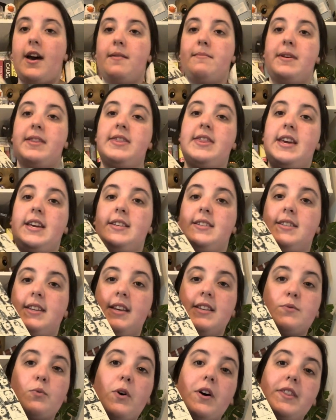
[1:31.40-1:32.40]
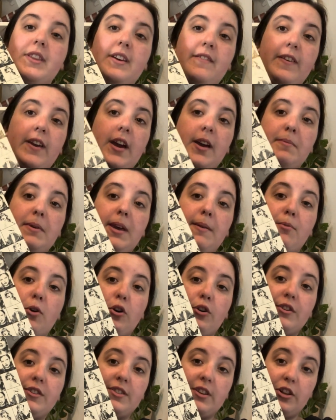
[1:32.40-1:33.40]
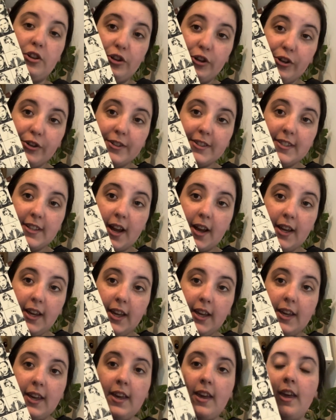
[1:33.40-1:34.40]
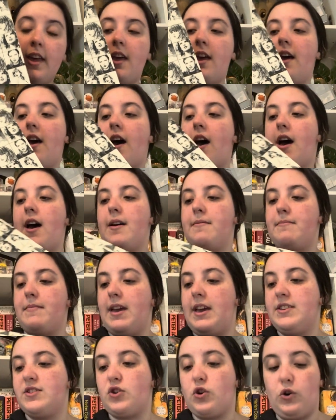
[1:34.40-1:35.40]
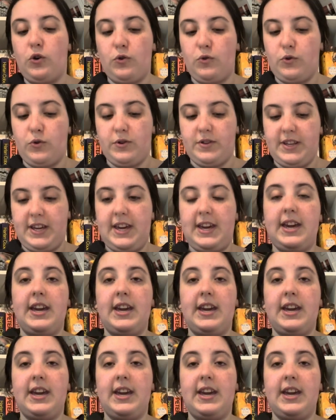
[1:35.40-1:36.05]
this is what the VIP box looks like. It's got all the